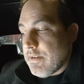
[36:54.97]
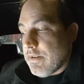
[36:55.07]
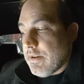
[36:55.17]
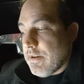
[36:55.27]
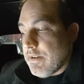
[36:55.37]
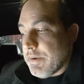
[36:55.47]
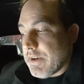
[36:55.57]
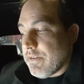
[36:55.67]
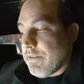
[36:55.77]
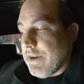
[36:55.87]
there we
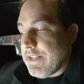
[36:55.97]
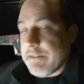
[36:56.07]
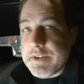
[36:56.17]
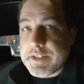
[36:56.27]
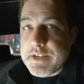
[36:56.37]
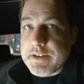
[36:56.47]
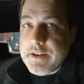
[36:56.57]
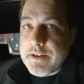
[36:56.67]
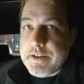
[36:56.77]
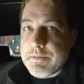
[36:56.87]
go. I hit resync
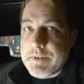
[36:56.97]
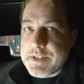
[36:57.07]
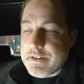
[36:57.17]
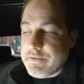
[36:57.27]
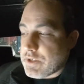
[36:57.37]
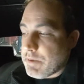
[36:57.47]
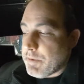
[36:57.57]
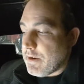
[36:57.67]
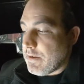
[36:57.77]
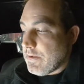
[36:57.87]
again. It didn't resync the first time I hit
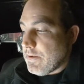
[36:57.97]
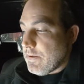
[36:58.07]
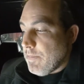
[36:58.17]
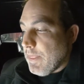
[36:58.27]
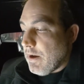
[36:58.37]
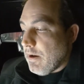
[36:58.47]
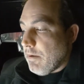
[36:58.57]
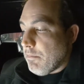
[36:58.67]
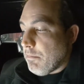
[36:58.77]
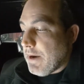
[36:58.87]
it.
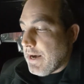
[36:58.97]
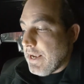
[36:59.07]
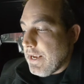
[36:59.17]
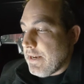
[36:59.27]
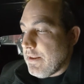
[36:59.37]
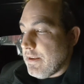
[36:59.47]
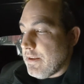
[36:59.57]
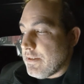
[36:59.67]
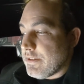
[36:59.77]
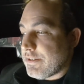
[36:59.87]
Mine
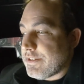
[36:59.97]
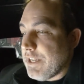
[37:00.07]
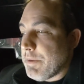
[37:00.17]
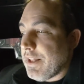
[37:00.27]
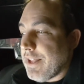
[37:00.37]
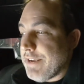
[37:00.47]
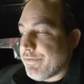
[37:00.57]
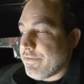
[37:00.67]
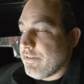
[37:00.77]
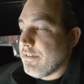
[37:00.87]
is Cinnamon
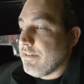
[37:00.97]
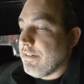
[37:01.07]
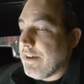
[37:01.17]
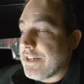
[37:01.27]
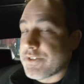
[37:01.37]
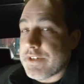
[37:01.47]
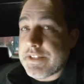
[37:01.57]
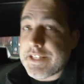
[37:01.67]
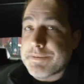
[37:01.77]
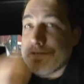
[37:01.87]
Life. Actually, I think
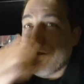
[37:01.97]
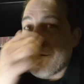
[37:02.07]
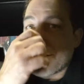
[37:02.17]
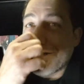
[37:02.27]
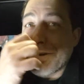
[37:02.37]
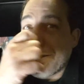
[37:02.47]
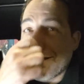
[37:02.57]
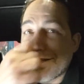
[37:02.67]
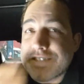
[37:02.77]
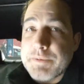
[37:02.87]
that's my favorite cereal. I
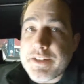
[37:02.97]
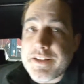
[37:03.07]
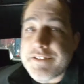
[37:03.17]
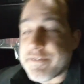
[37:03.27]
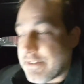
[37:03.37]
like Cinnamon Life.